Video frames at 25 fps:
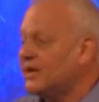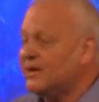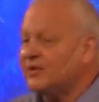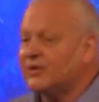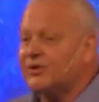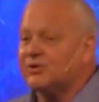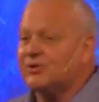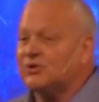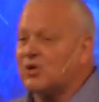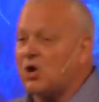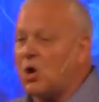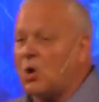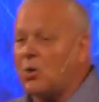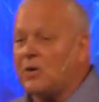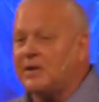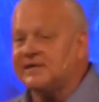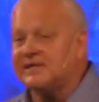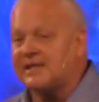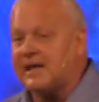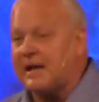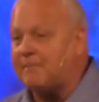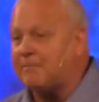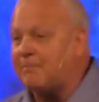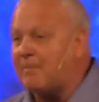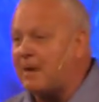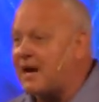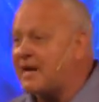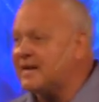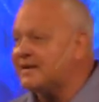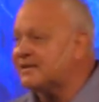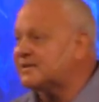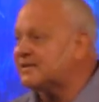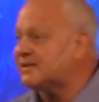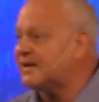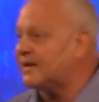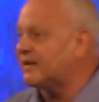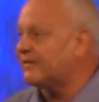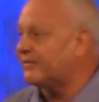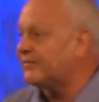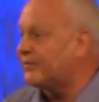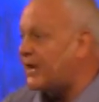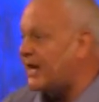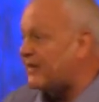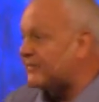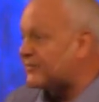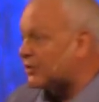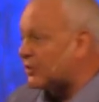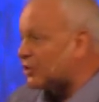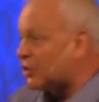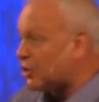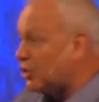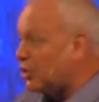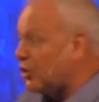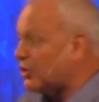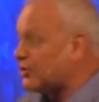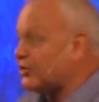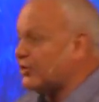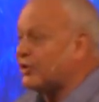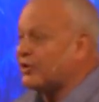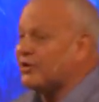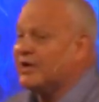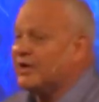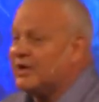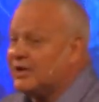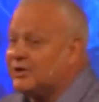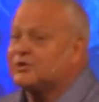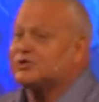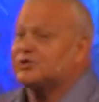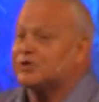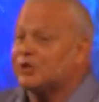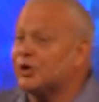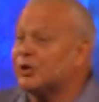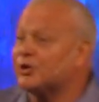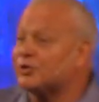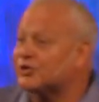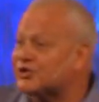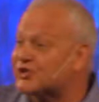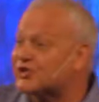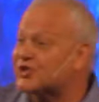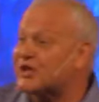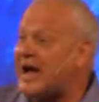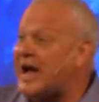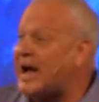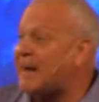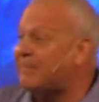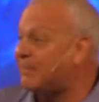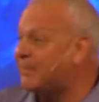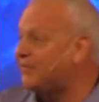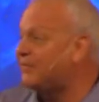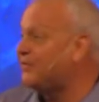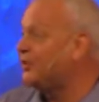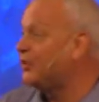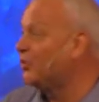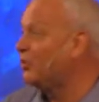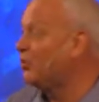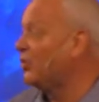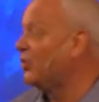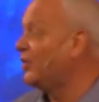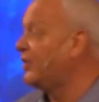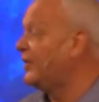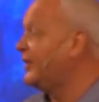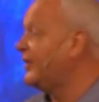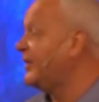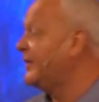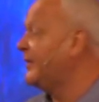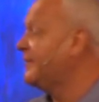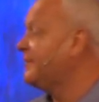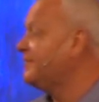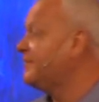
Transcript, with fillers: there's always that mindset of you have to look or church shop, if you would.